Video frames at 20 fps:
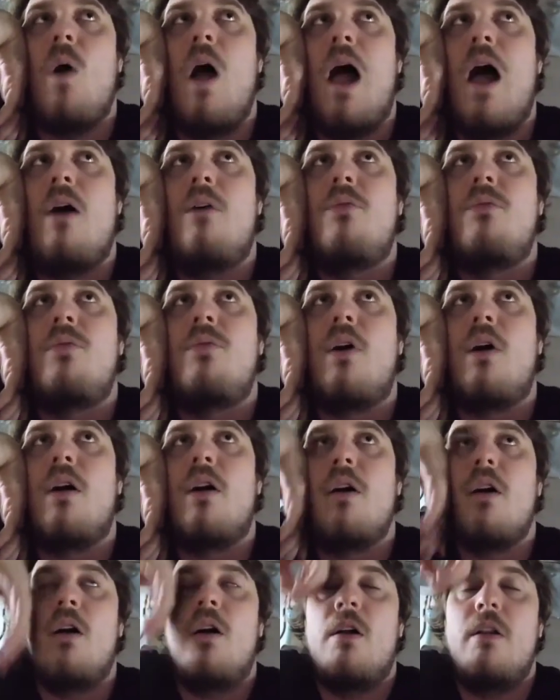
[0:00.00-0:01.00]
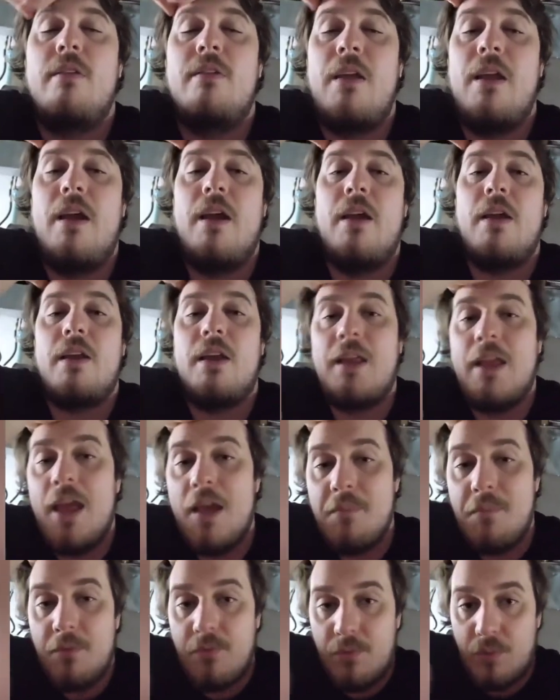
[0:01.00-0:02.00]
how far is AI going to
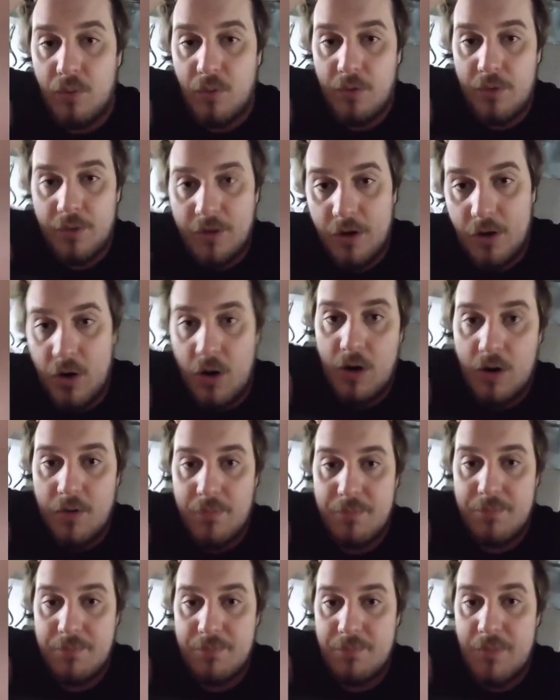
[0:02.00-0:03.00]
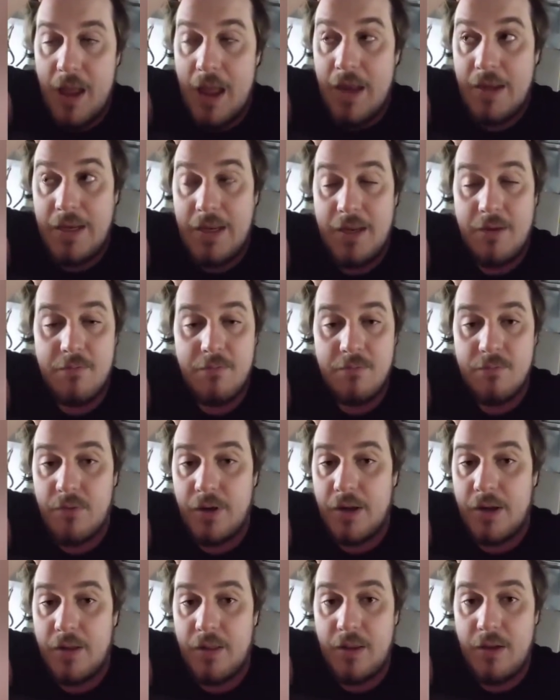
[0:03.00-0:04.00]
get before there are any
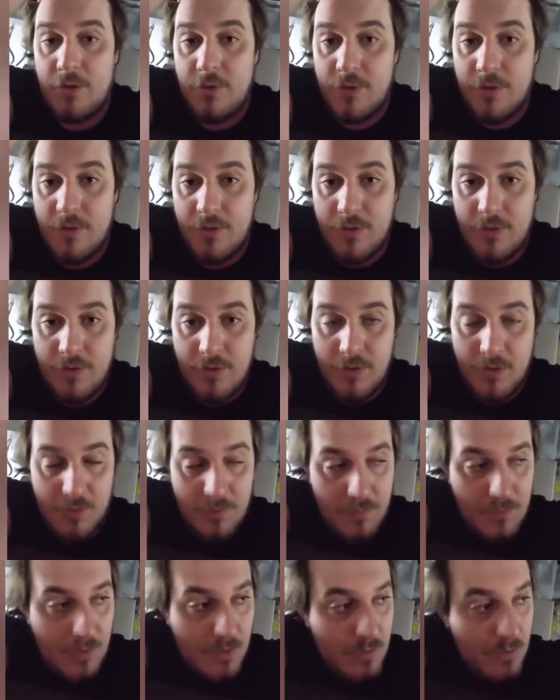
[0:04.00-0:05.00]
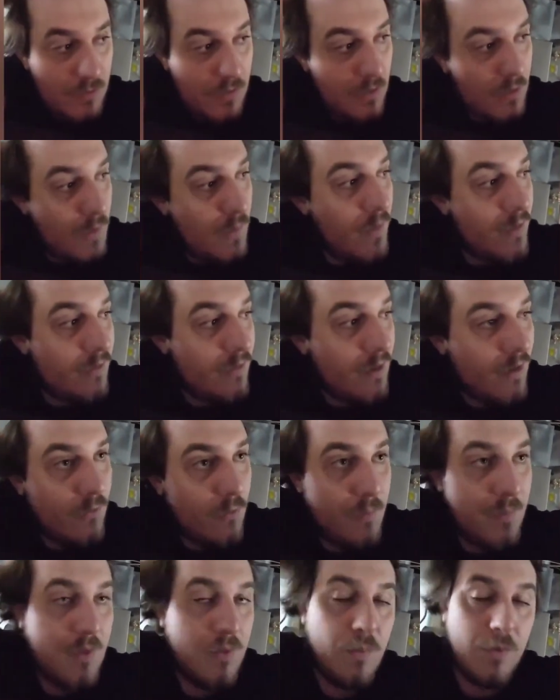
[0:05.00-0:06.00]
regulations? The, the, the U.S.
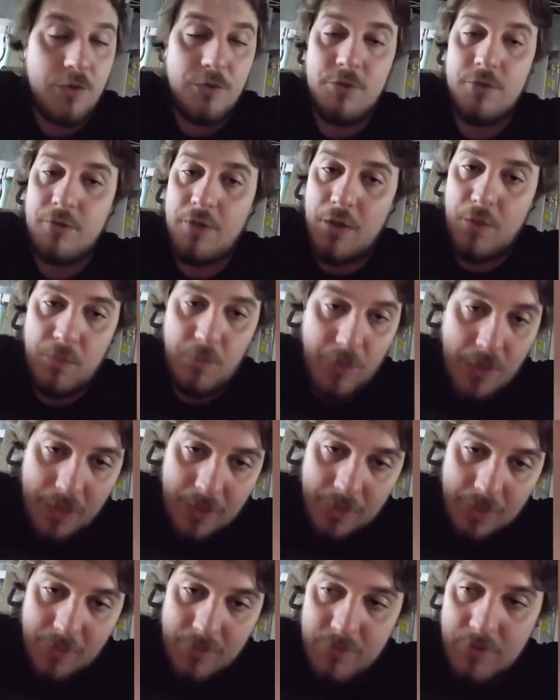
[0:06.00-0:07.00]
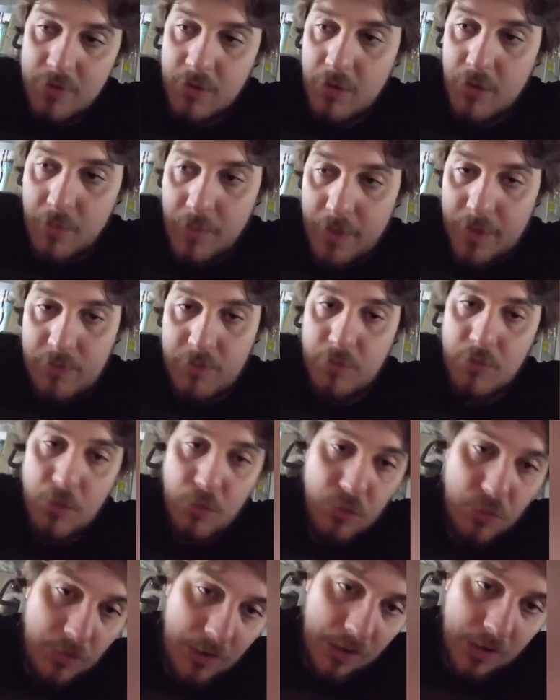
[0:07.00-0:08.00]
government, which is, I, I live in the U.S.,
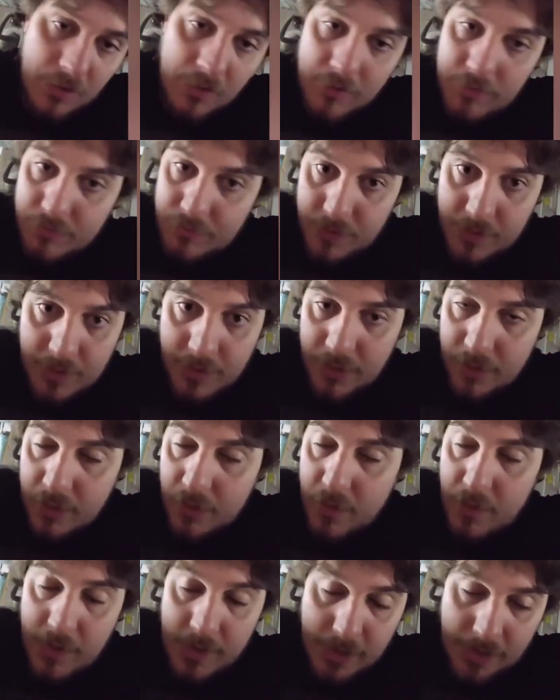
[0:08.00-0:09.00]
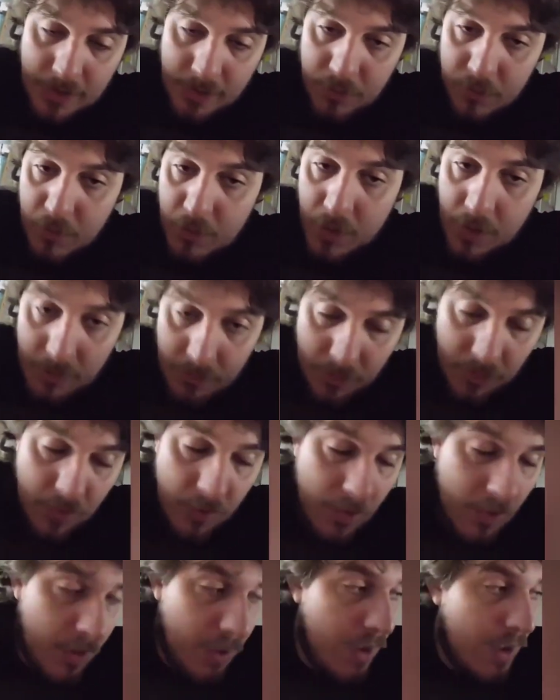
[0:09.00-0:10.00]
hoorah, let's fucking go, I guess, whatever,